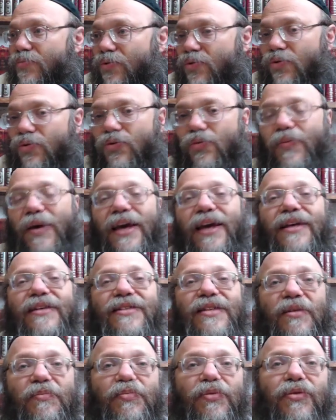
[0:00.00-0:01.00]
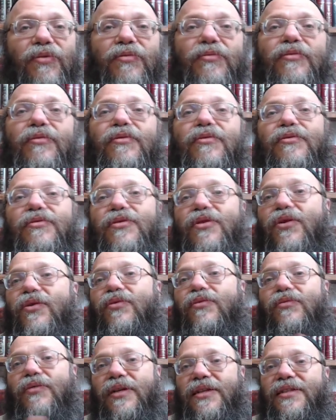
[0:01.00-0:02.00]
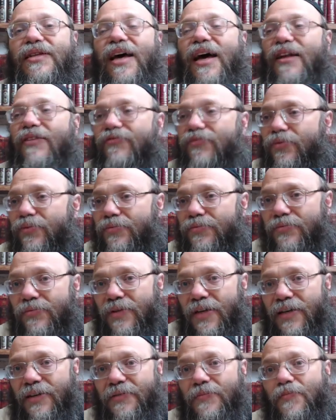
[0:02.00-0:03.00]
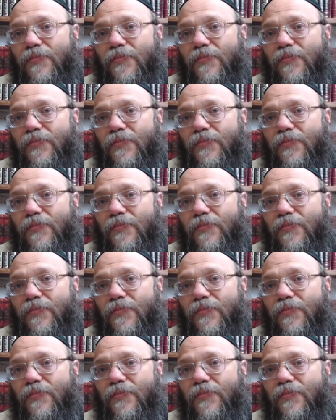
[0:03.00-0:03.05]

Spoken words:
to make it simple, so it's a handful. Yeah,